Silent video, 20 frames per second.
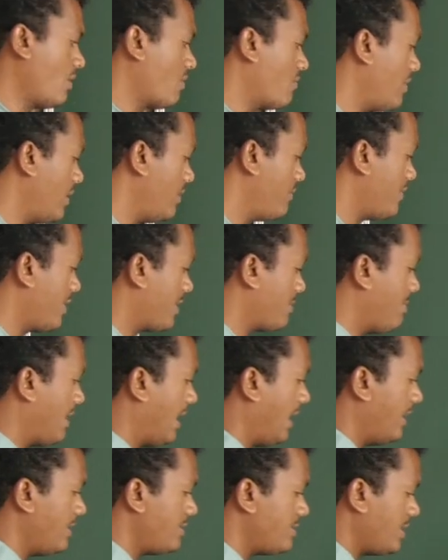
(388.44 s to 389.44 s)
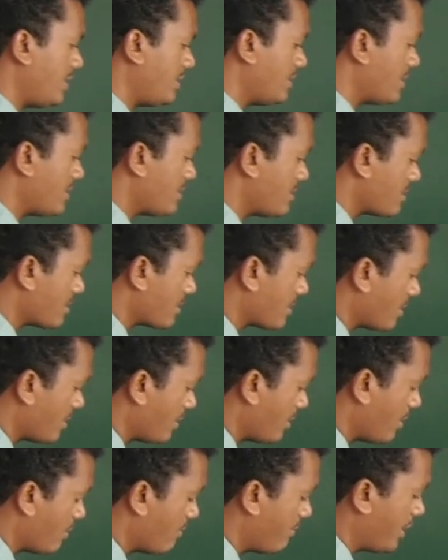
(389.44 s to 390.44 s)
While we are balancing this,
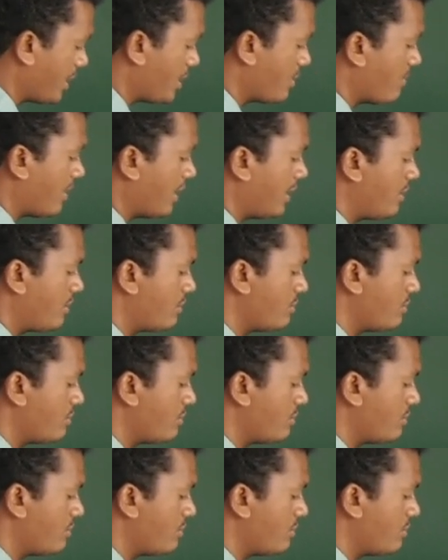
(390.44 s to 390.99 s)
we require